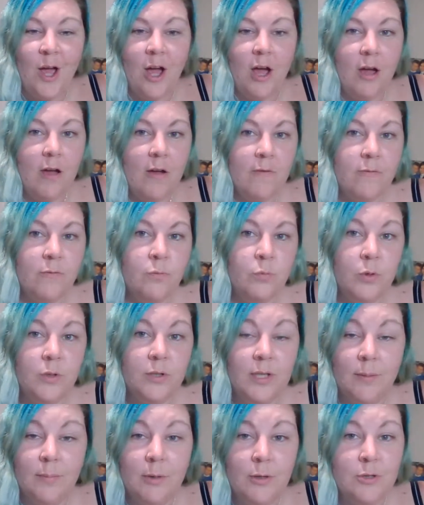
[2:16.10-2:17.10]
of what
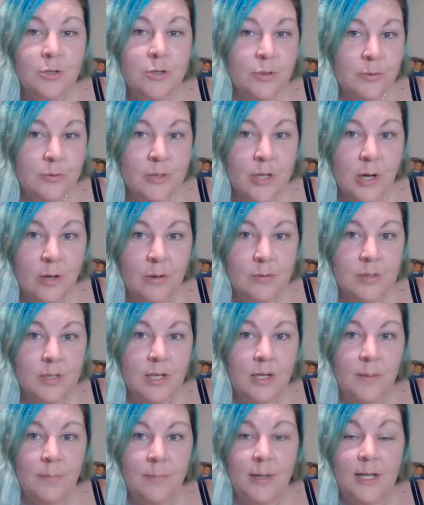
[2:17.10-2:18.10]
the emotional toll is
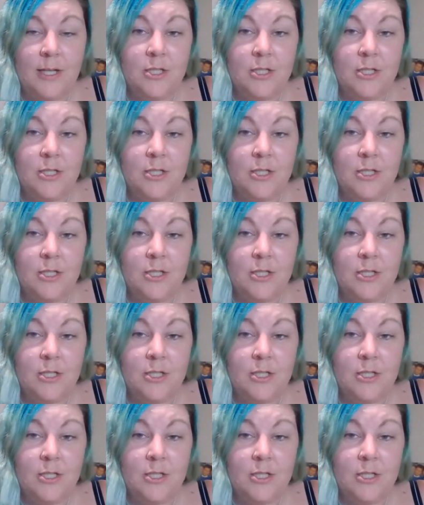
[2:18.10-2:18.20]
going to be.